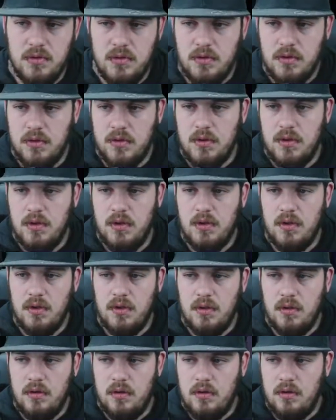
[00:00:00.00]

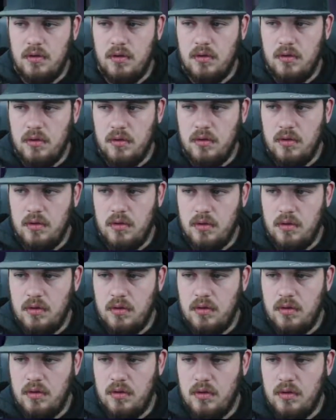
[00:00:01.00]

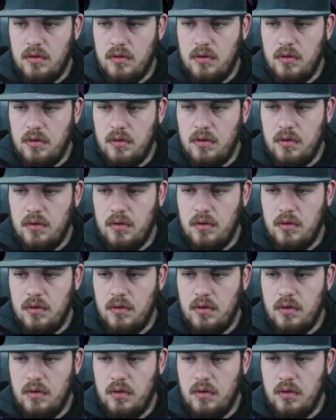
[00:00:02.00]
No one is speaking in this clip.